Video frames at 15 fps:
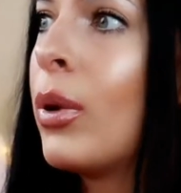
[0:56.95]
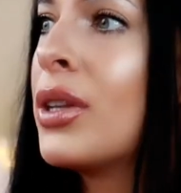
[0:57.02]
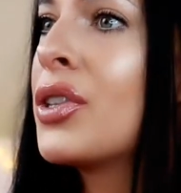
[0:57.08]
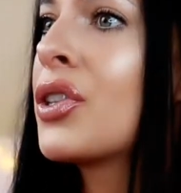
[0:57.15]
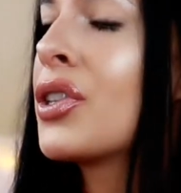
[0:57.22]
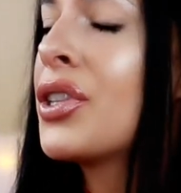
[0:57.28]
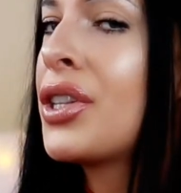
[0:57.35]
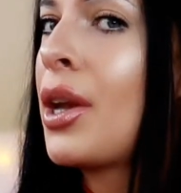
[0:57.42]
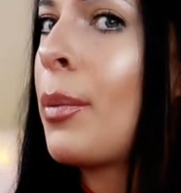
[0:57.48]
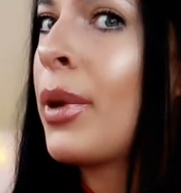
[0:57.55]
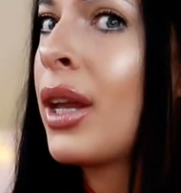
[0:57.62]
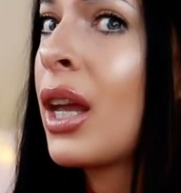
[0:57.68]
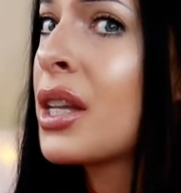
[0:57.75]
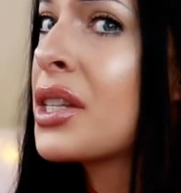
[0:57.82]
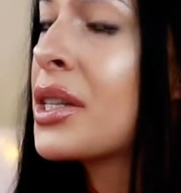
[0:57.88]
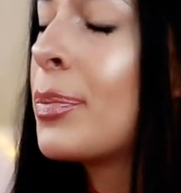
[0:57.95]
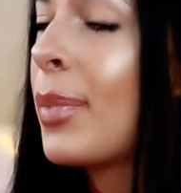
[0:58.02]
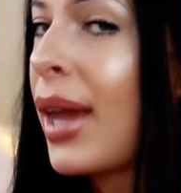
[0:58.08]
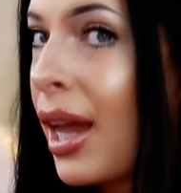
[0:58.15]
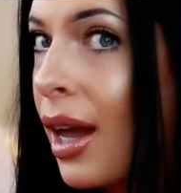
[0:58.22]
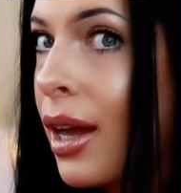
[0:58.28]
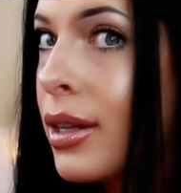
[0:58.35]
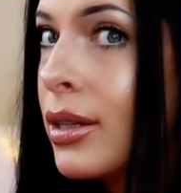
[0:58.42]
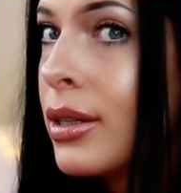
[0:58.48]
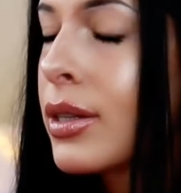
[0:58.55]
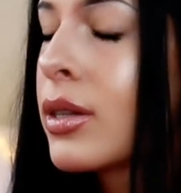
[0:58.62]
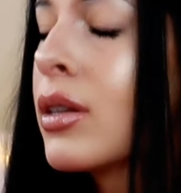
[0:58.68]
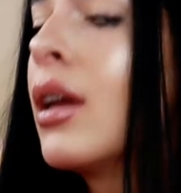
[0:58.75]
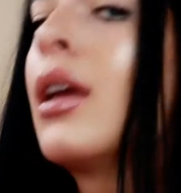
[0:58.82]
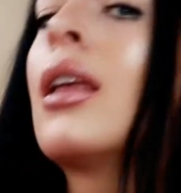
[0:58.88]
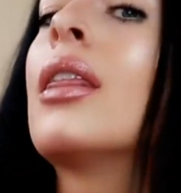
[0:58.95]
Once your stomach expands,